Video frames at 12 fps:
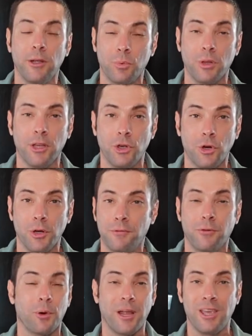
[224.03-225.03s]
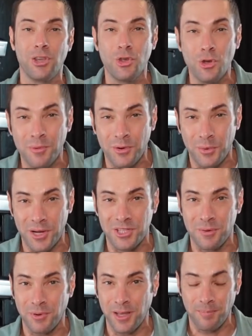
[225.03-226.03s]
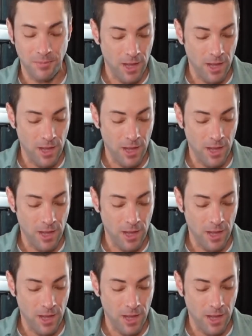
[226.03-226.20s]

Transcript: really good for a human recipe.